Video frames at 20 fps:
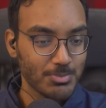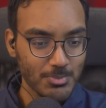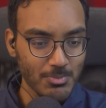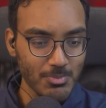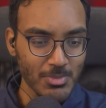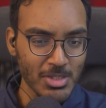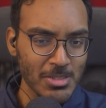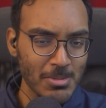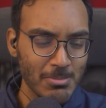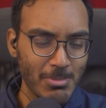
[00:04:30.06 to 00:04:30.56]

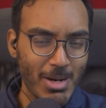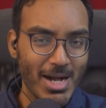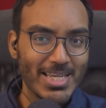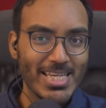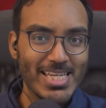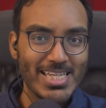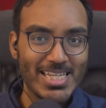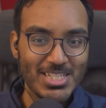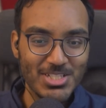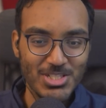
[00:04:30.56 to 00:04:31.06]
Maki
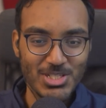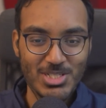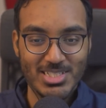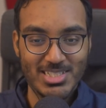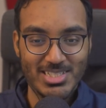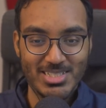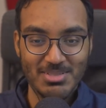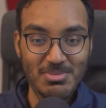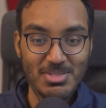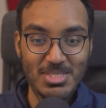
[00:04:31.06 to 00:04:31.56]
can just
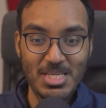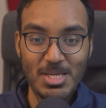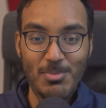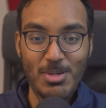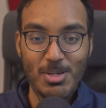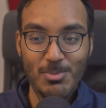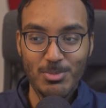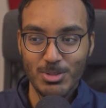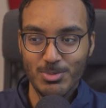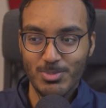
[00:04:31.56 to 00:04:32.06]
see
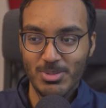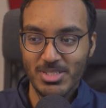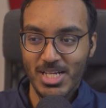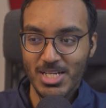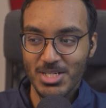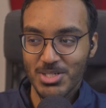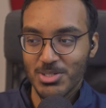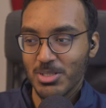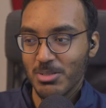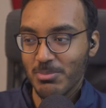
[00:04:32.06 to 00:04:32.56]
people's
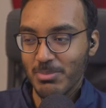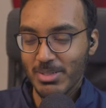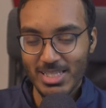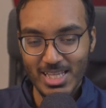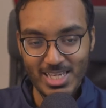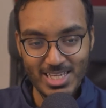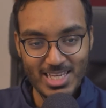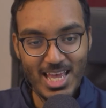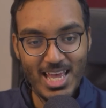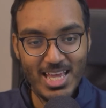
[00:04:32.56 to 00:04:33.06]
potential and be
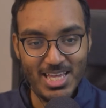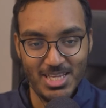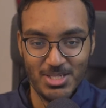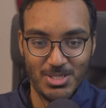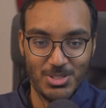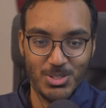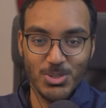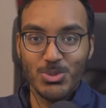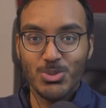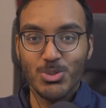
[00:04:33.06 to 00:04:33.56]
like, hey,
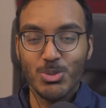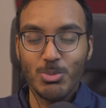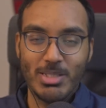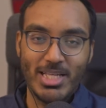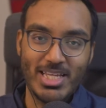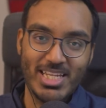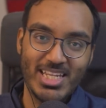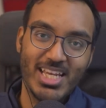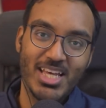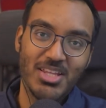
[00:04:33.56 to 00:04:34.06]
you two play
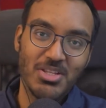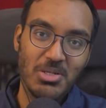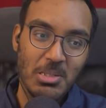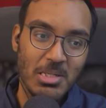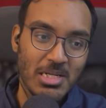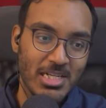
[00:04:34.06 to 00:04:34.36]
together.